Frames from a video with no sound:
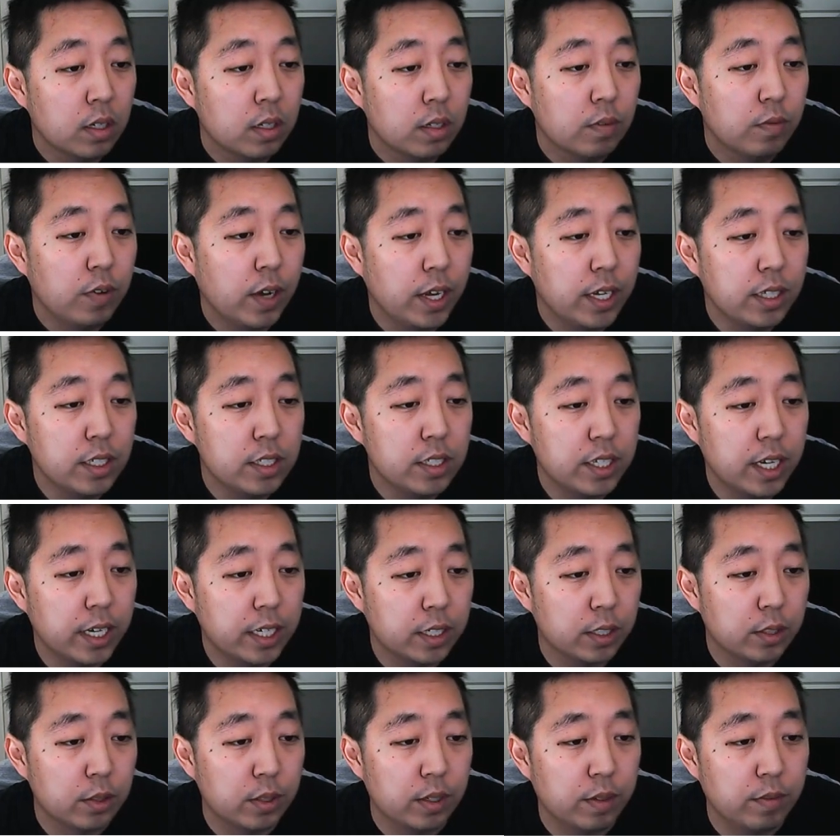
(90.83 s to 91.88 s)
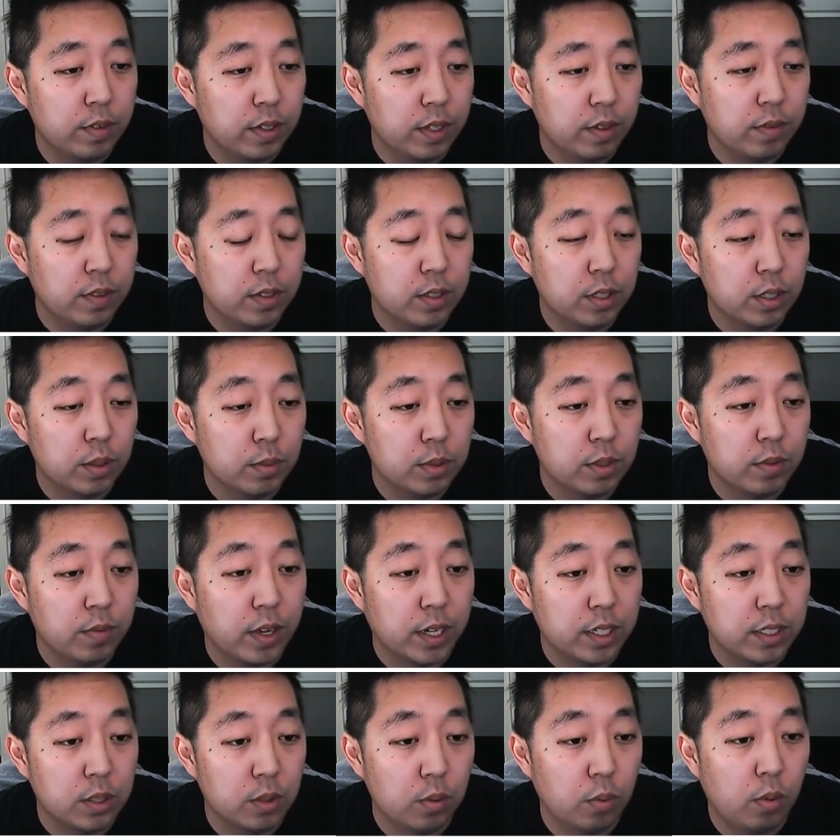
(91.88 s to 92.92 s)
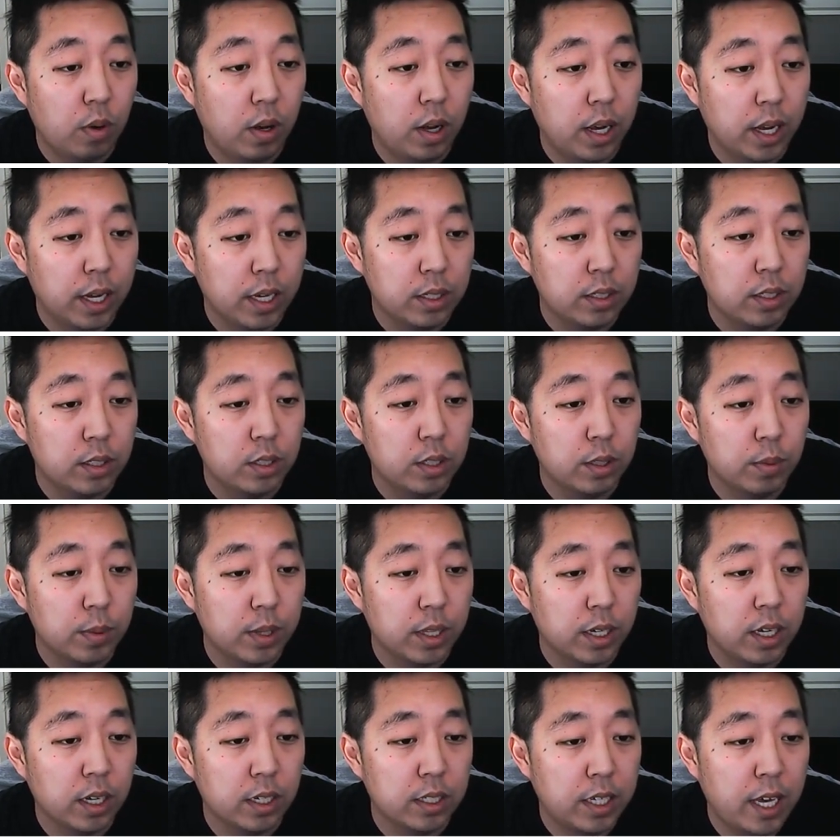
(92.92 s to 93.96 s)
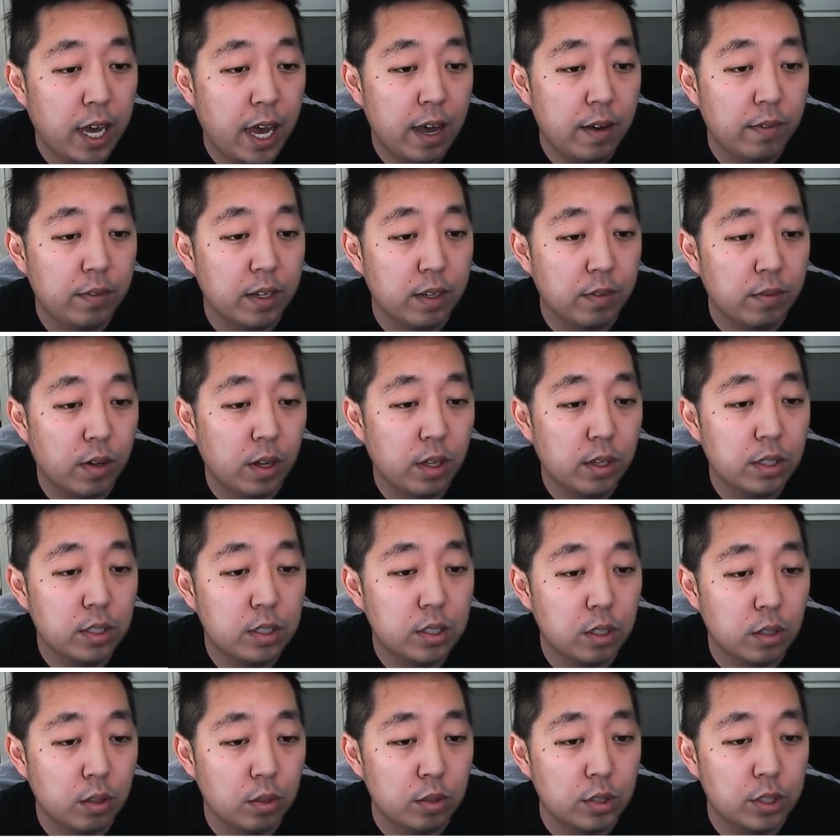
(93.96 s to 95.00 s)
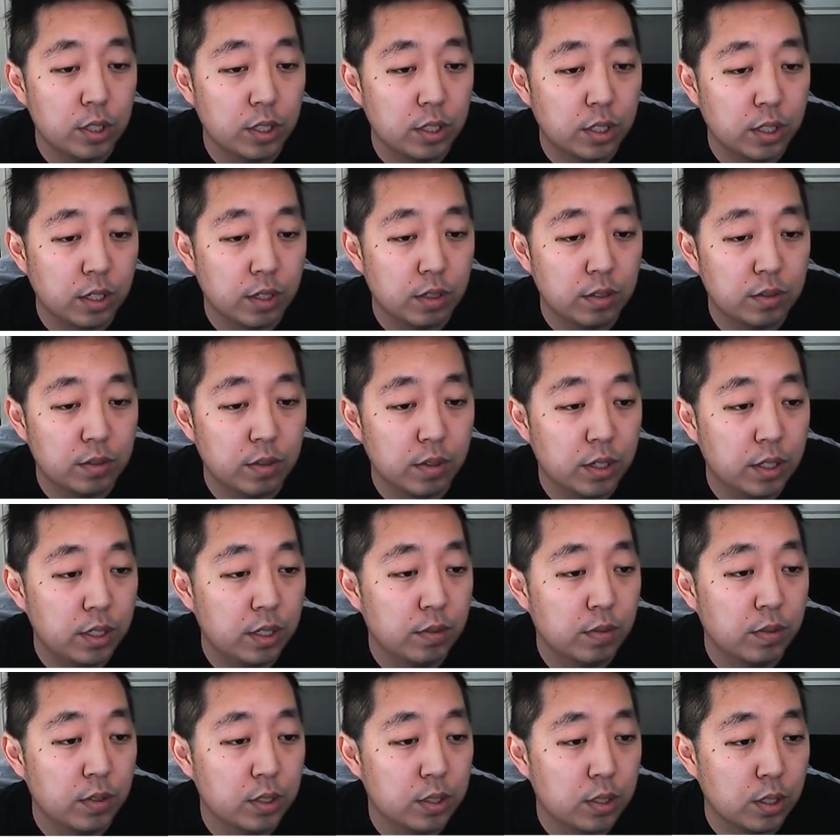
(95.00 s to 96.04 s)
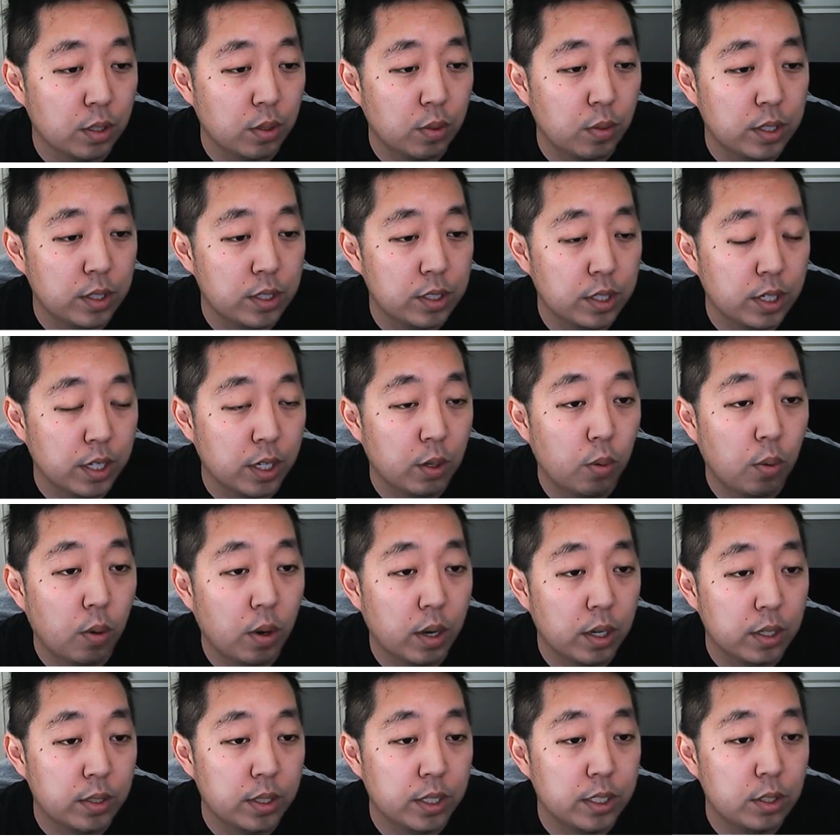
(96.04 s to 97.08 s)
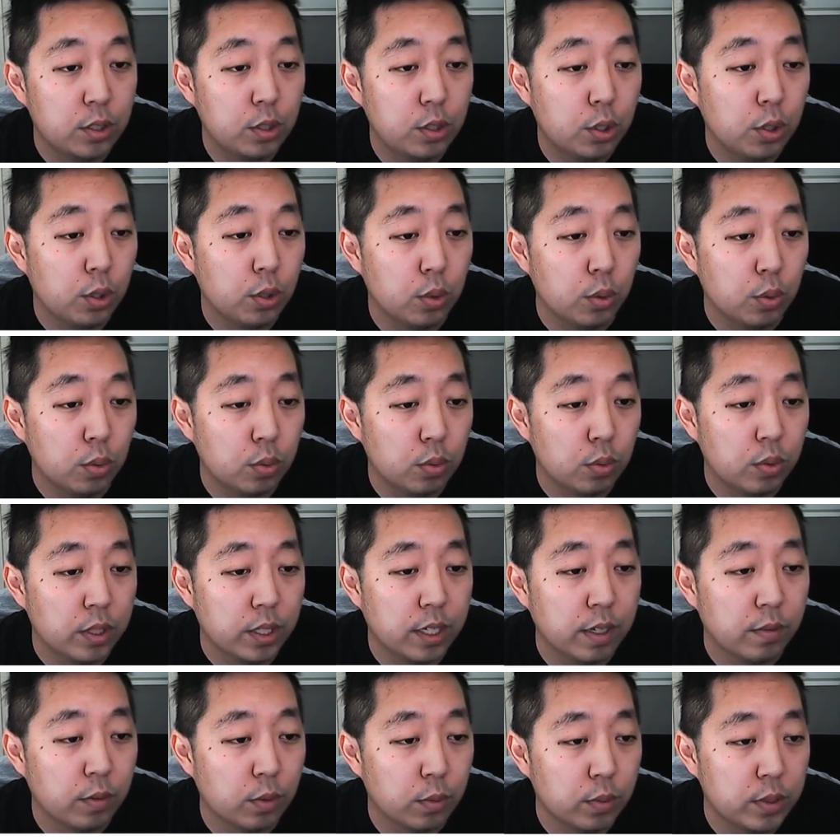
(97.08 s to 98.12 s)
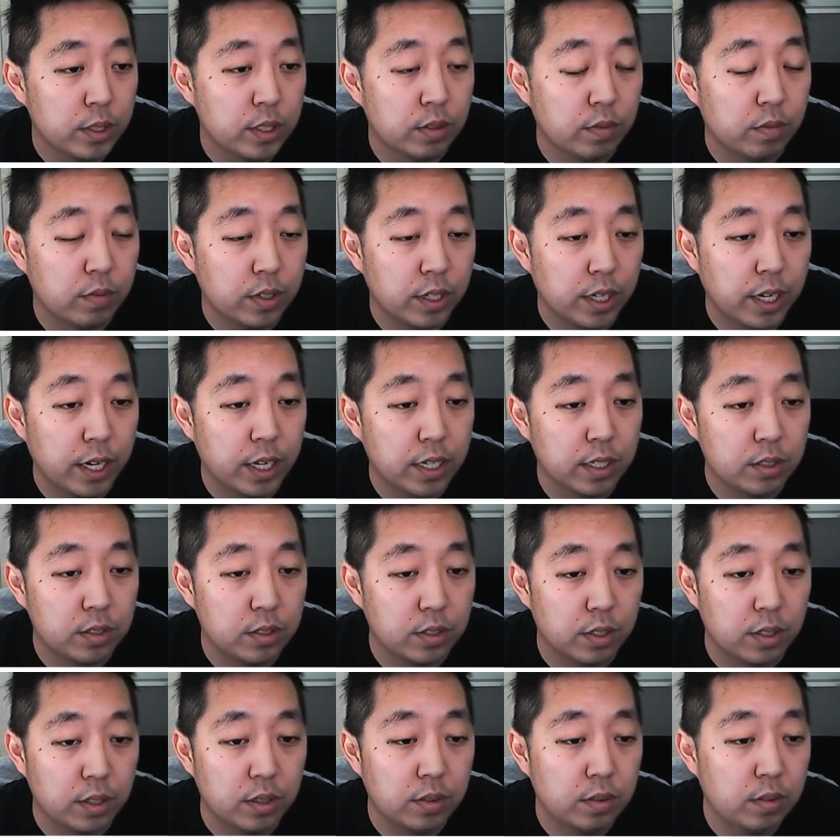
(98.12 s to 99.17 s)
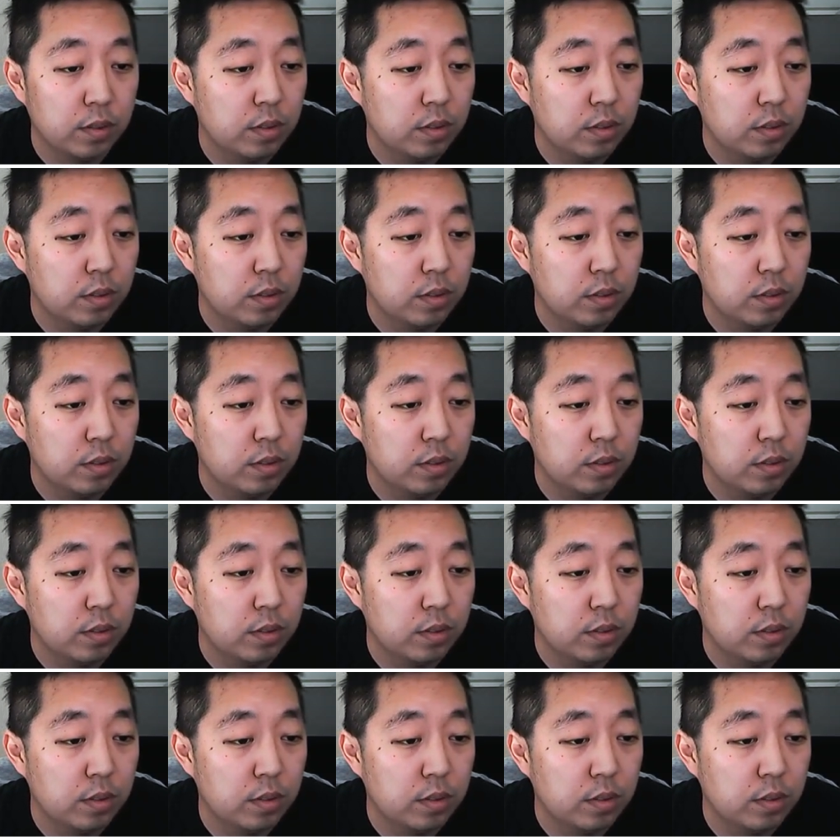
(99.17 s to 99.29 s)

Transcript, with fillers: Find the second derivative in terms of x and y. Determine the concavity of all the solution curves for the differential equation in quadrant 2 and give a reason for your answer.